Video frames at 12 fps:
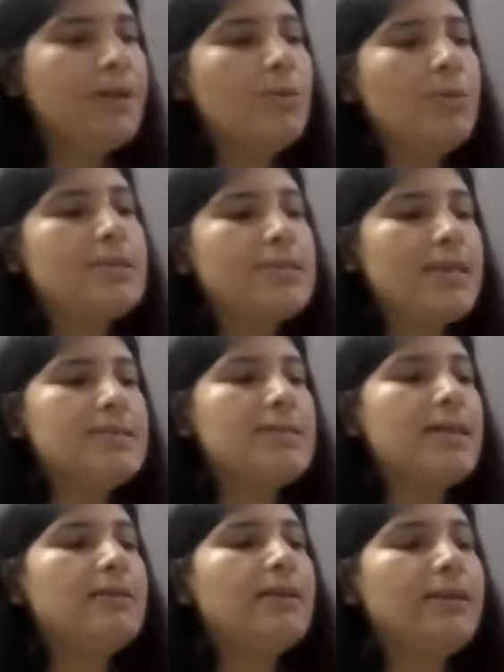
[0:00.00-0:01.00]
which says
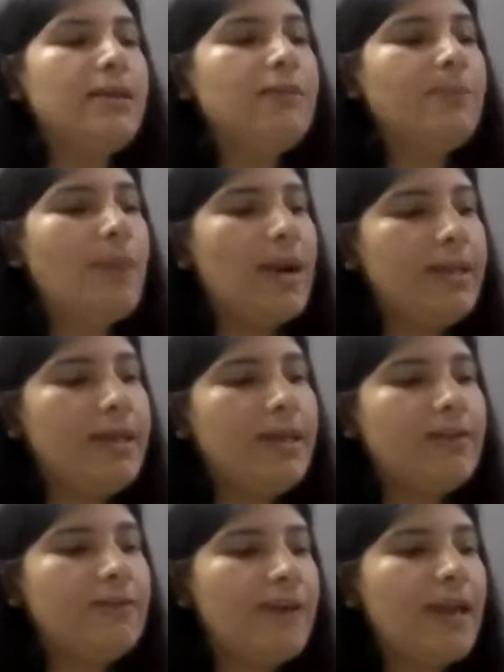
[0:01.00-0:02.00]
that the aggrieved party
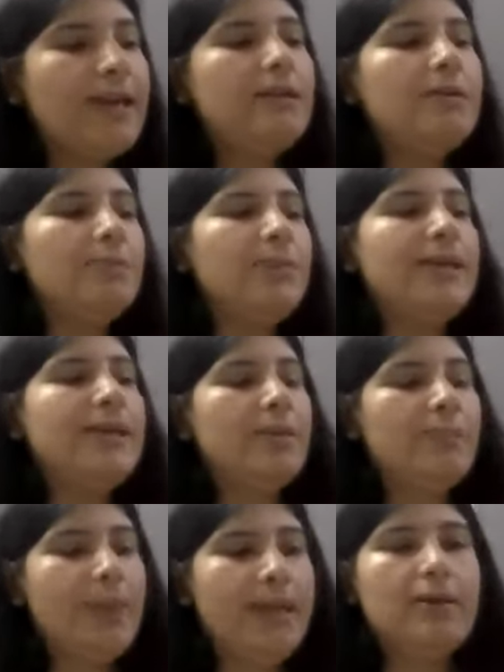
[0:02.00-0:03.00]
can file an appeal
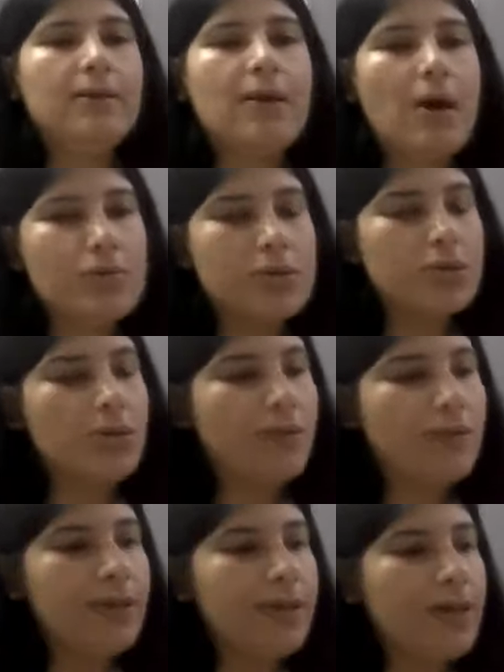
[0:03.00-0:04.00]
at Medical Council
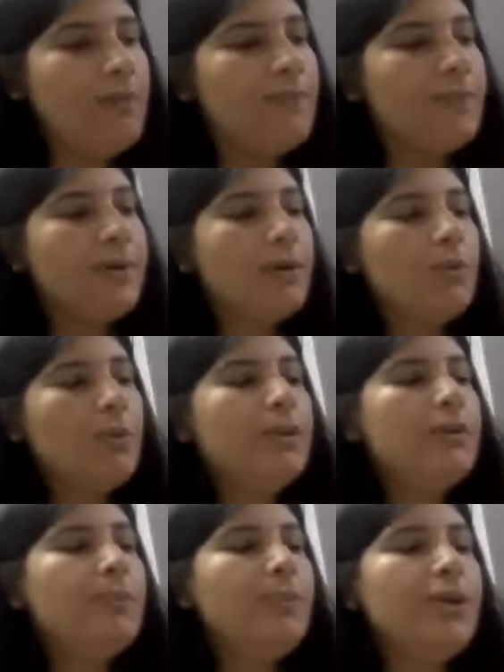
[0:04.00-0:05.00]
of India
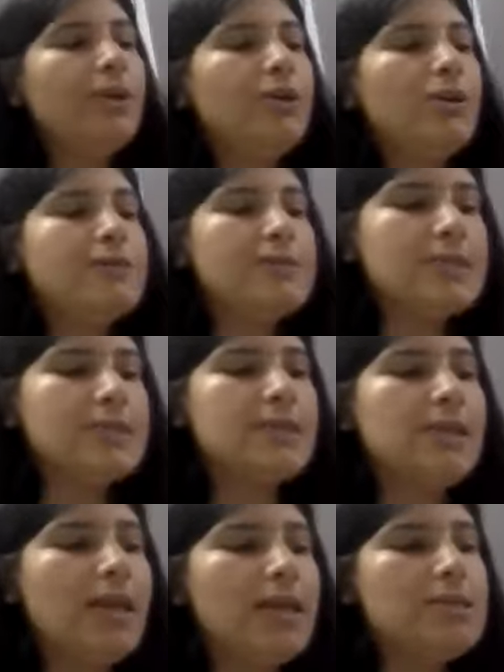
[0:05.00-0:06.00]
within a period of
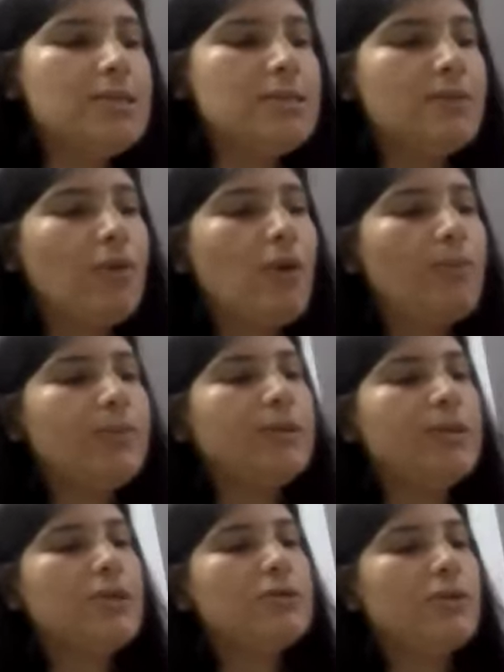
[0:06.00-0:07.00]
60 days from the
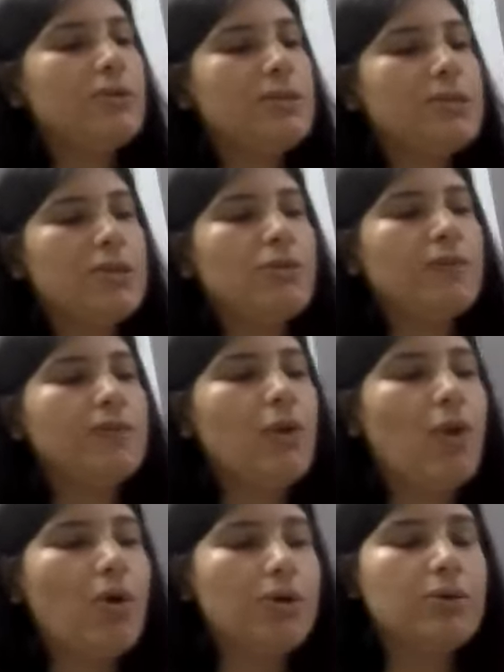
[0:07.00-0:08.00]
date of receipt of the
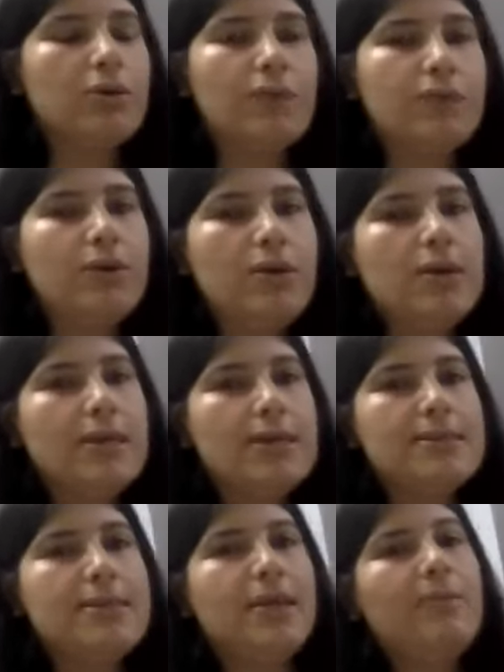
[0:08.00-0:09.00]
order of the
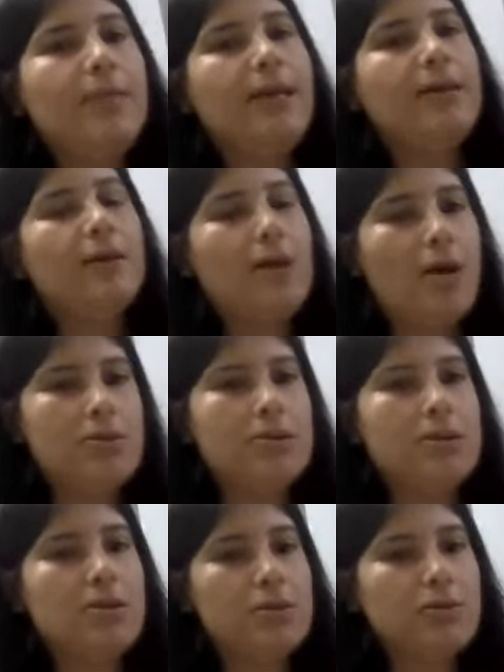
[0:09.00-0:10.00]
State Medical
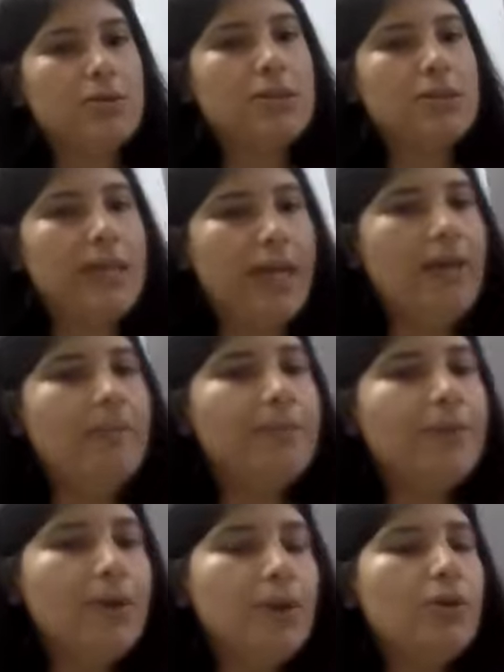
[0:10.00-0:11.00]
Council. So the day
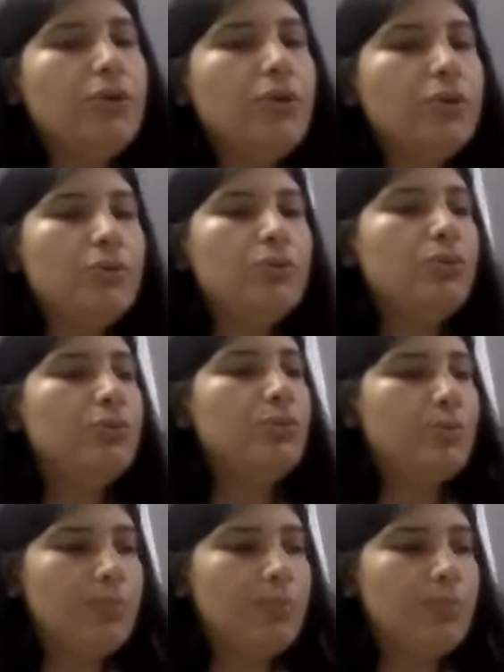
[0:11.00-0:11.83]
the